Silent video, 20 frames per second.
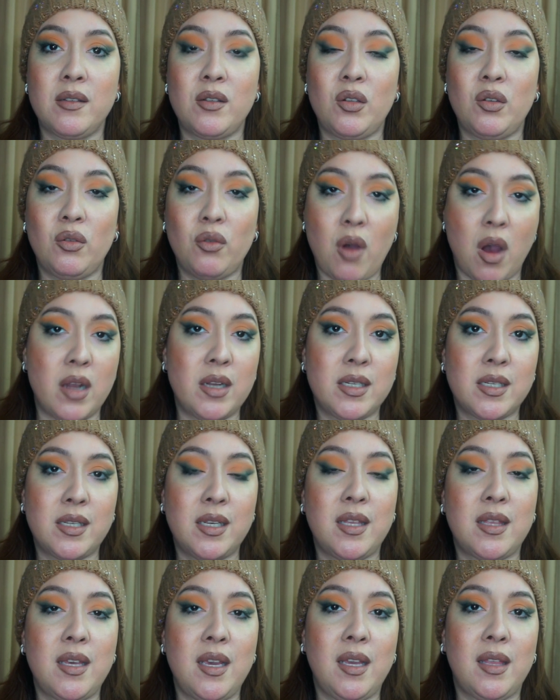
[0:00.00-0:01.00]
Do you
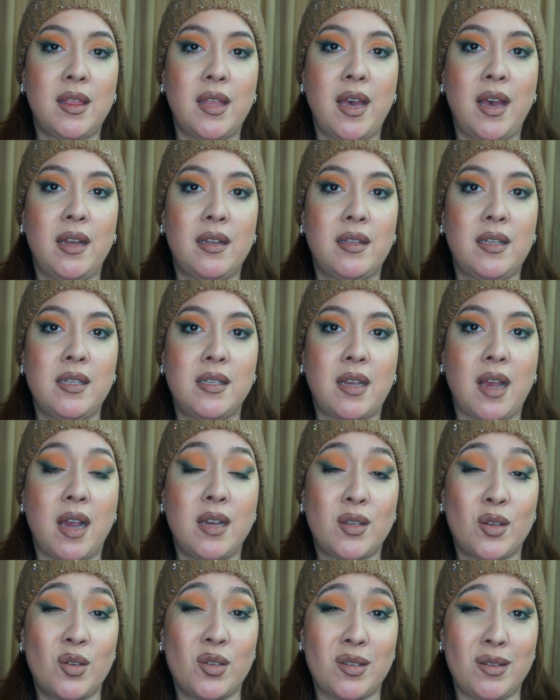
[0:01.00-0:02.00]
honestly think that these
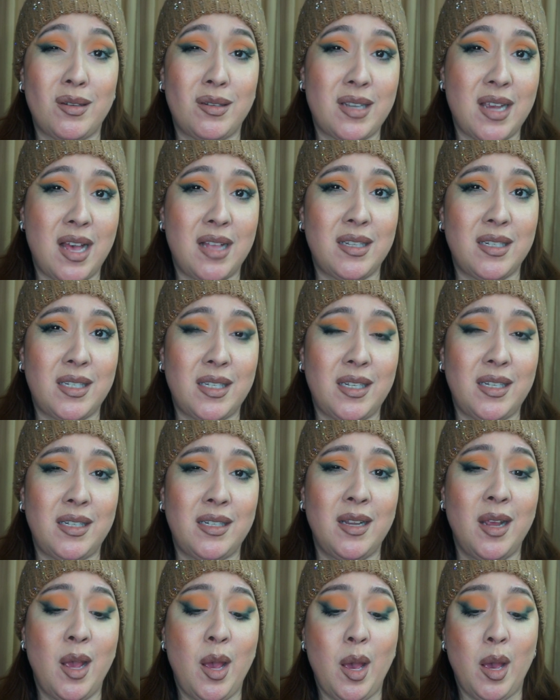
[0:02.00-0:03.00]
guys are still talented?